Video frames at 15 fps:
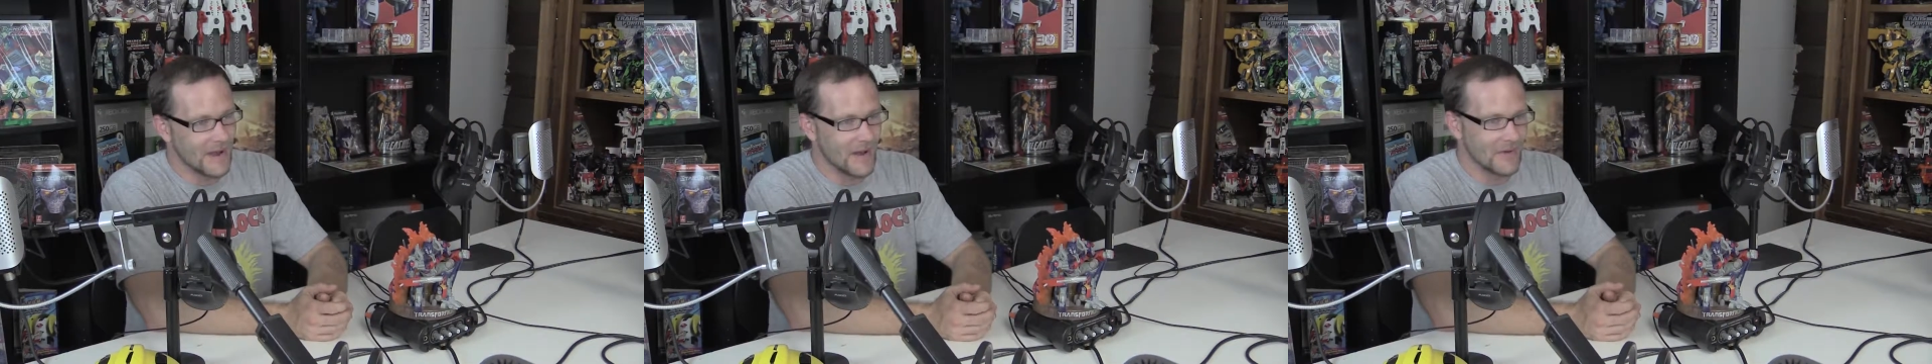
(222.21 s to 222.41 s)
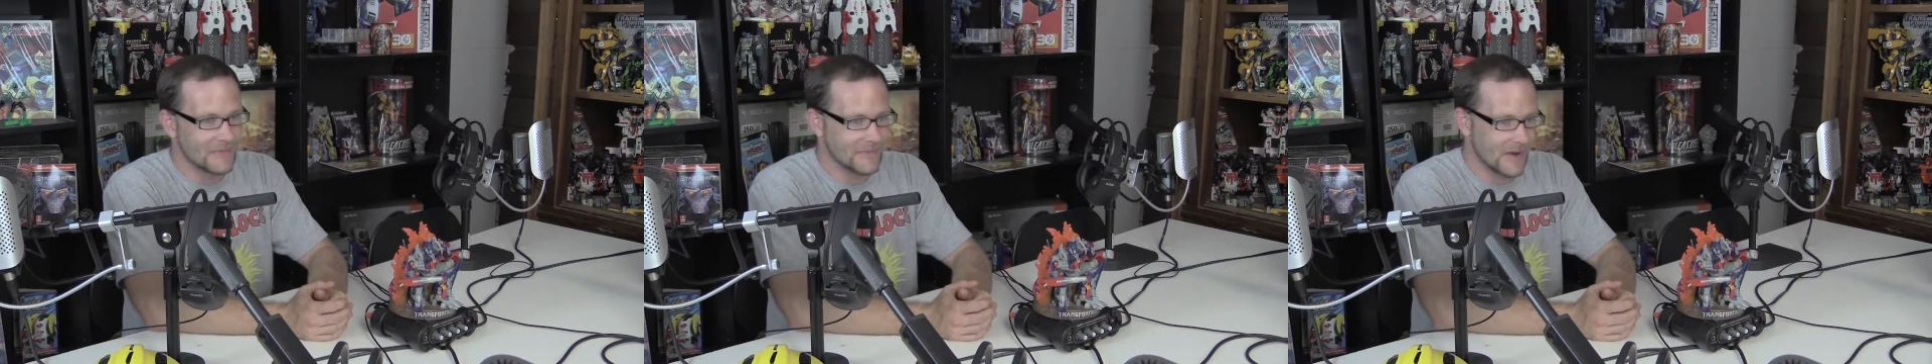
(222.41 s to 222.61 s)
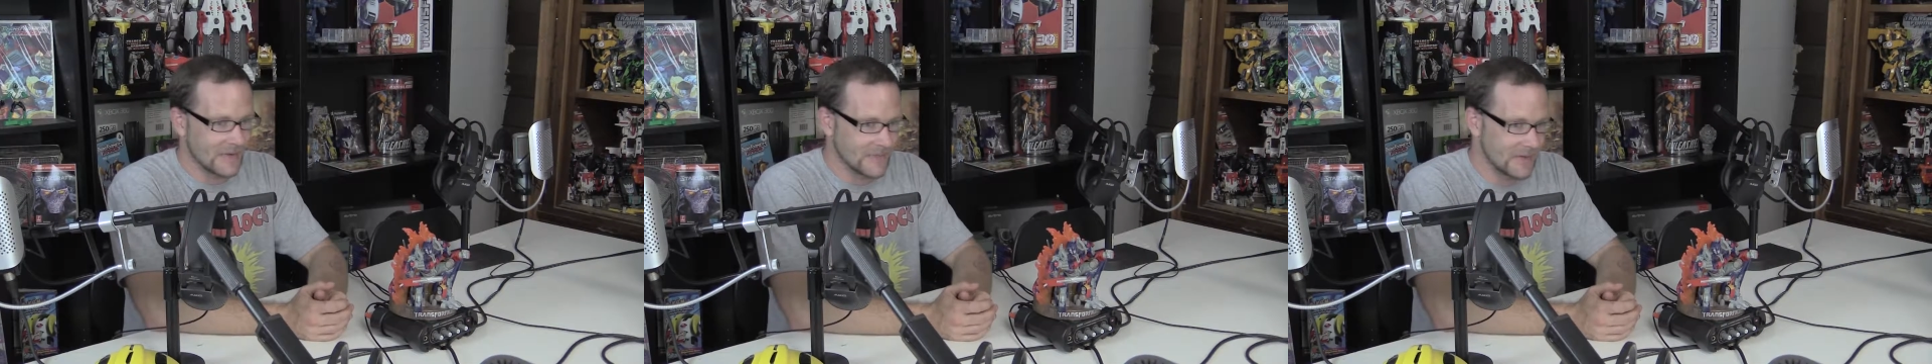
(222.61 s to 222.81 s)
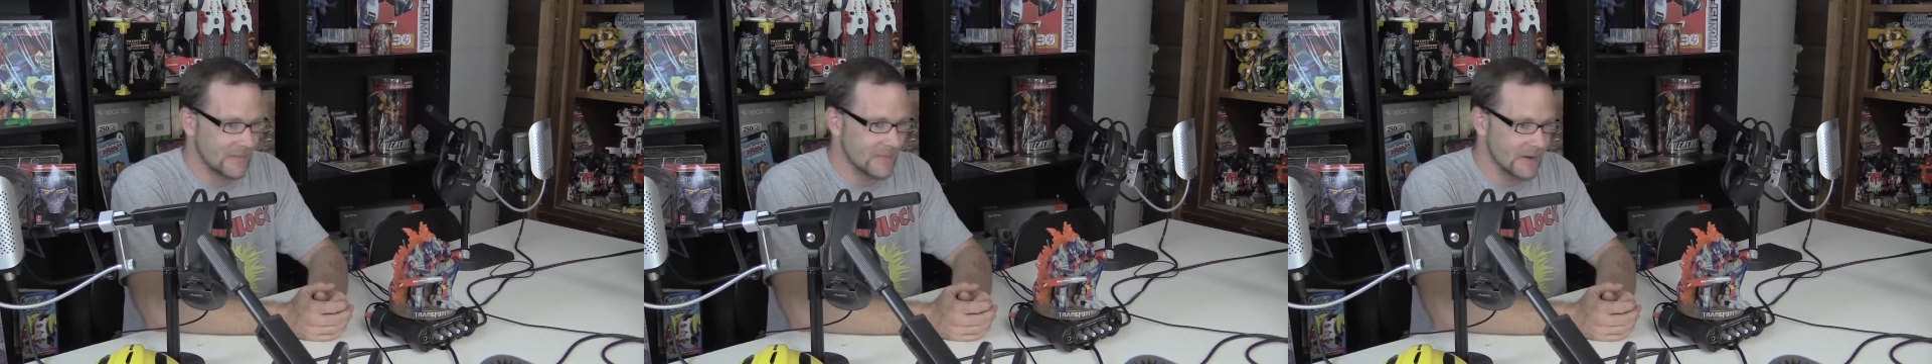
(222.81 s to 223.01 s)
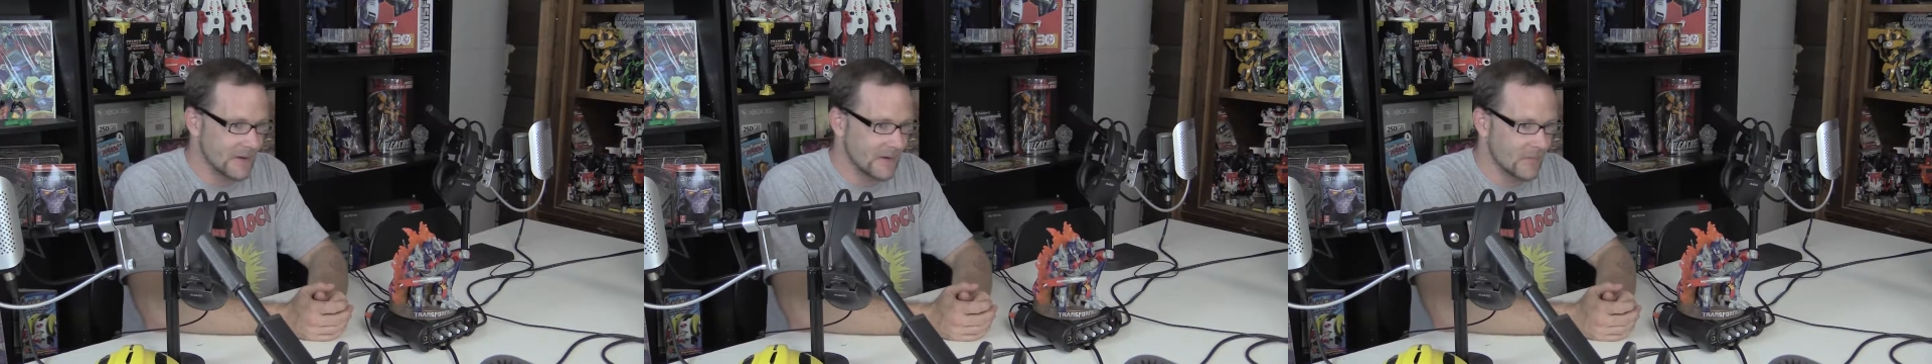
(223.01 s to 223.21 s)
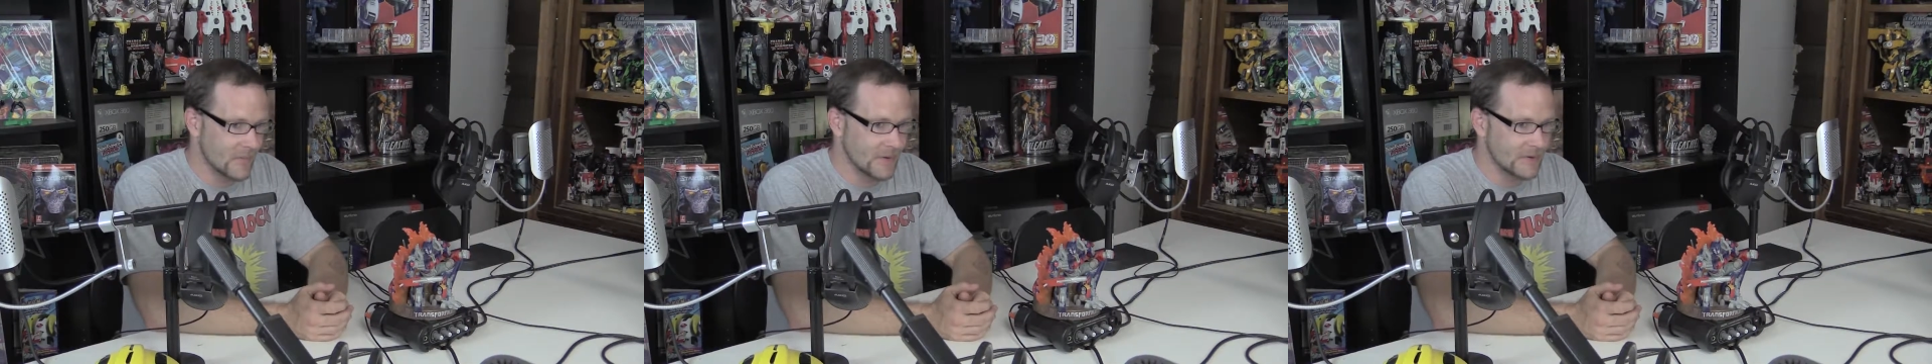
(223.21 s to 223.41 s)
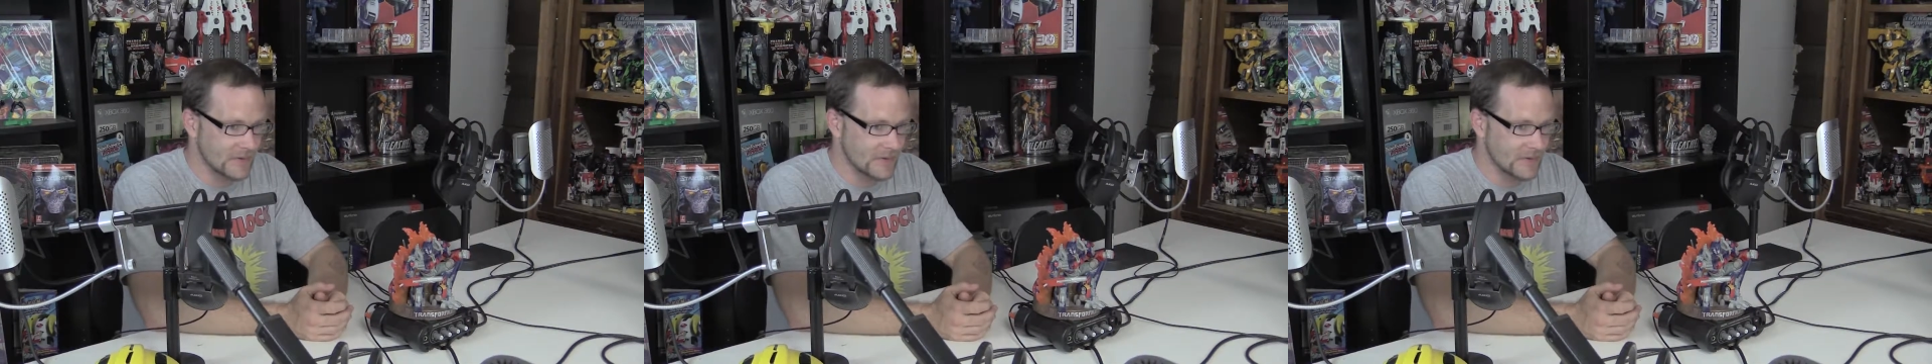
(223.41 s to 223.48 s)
now, it's actually